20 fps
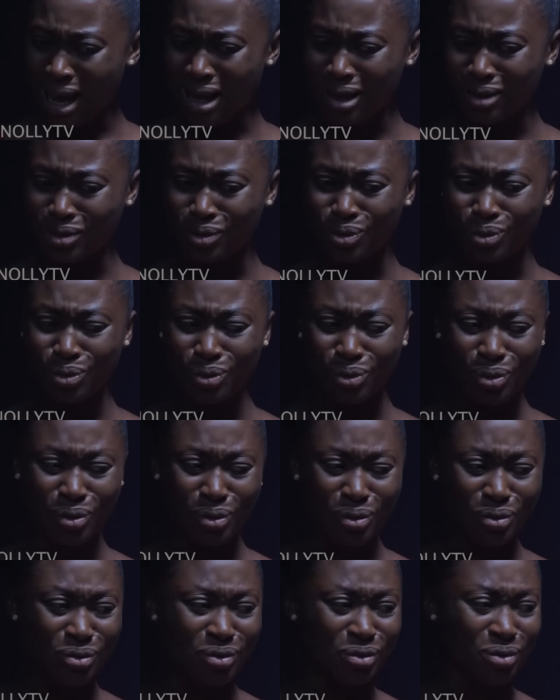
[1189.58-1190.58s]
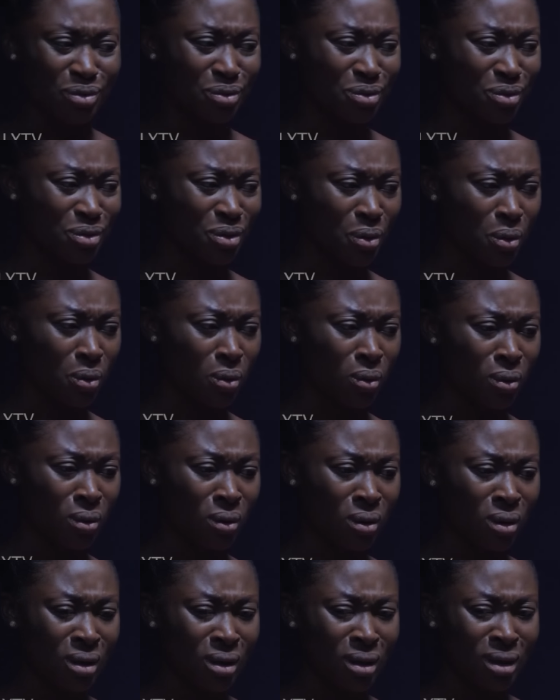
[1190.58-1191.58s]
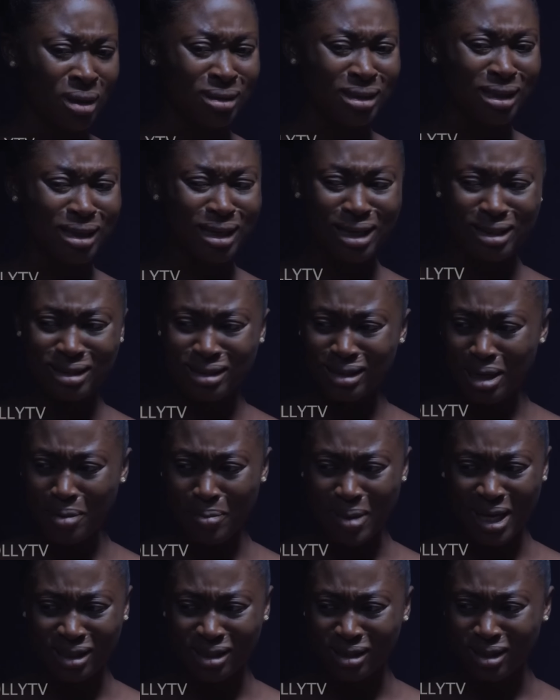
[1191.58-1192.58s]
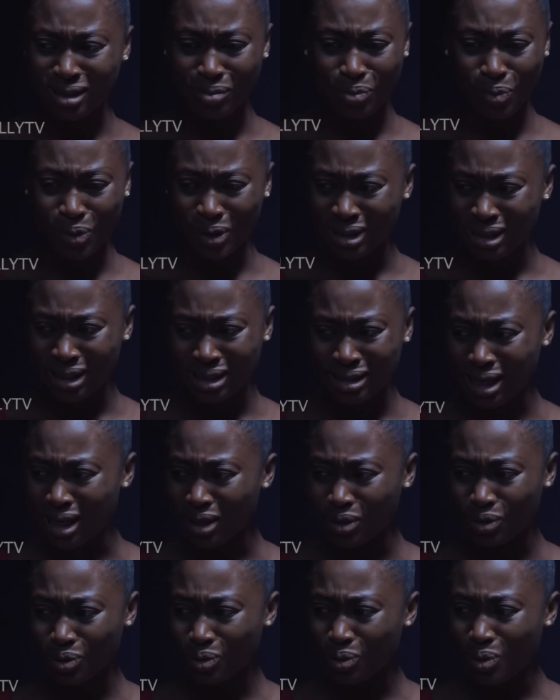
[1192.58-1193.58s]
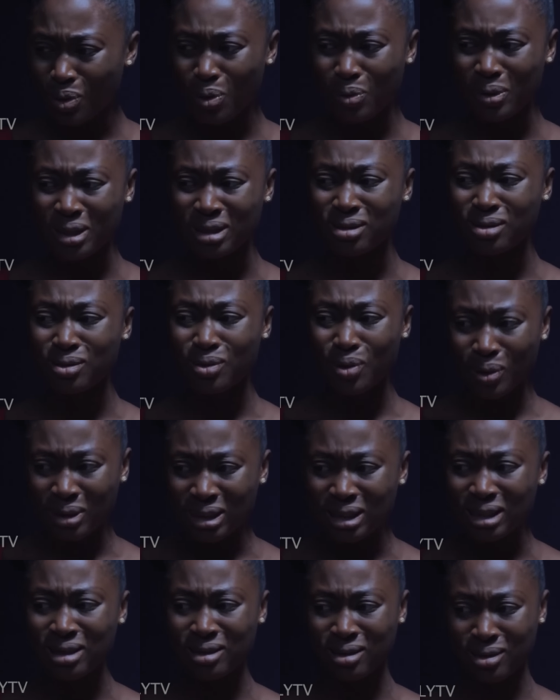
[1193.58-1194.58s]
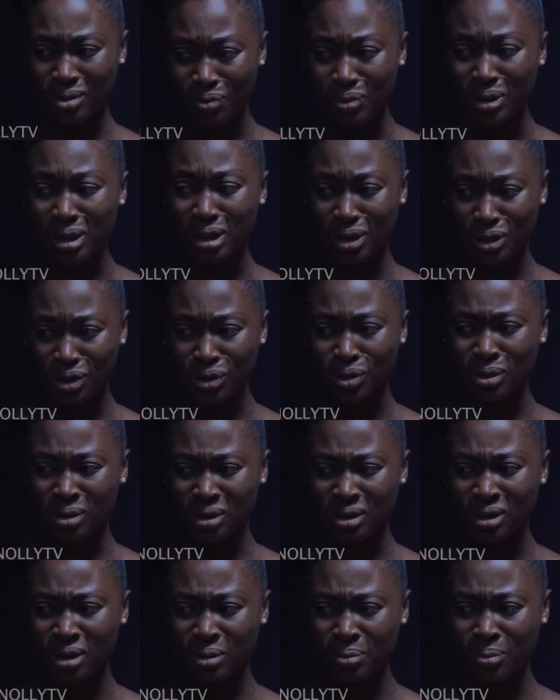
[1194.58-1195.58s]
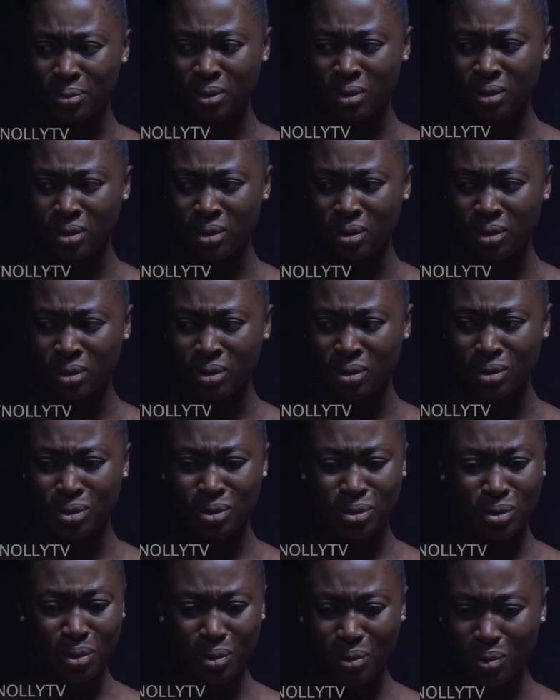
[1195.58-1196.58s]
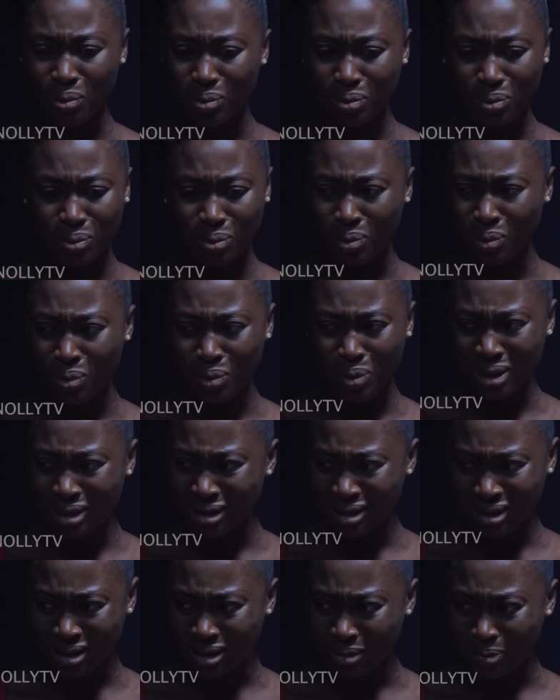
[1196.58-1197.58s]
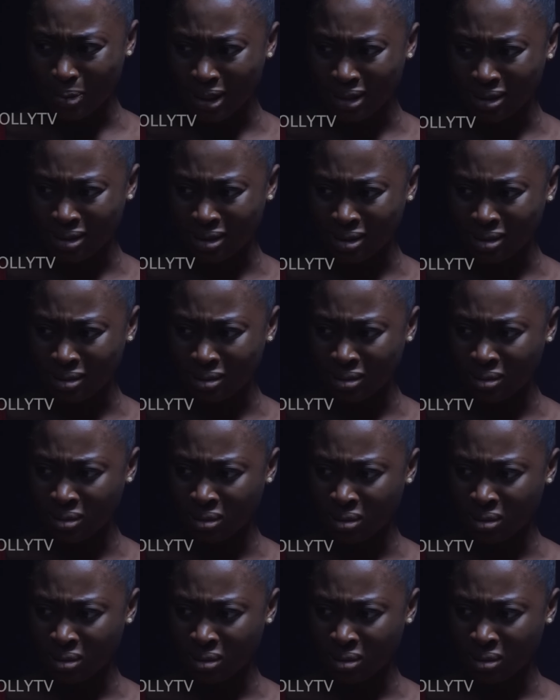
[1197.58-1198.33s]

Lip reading: Adugo's suitor? The last time I checked, Princess, Adugo is not in a relationship. So, who is this person?